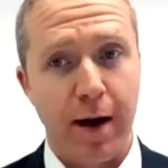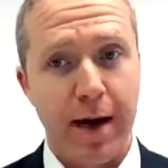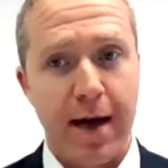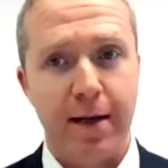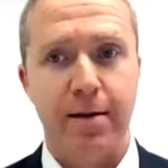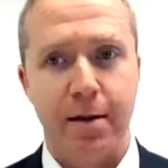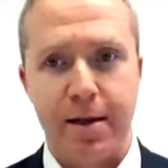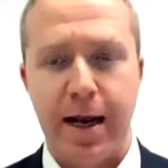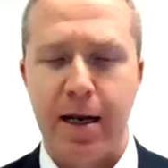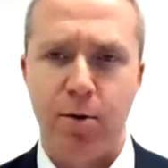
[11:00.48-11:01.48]
way yet,
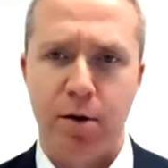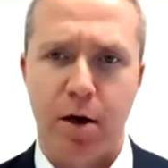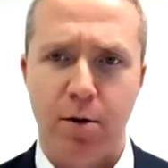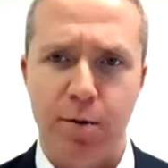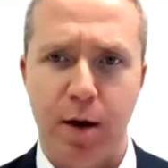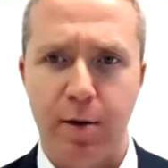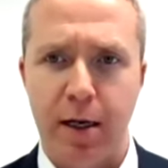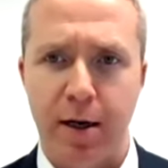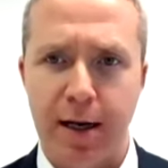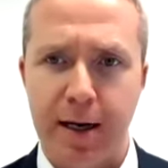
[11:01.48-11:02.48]
than anyone thought was probably
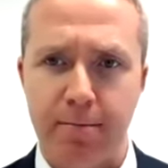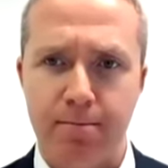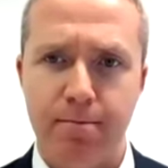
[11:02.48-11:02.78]
likely.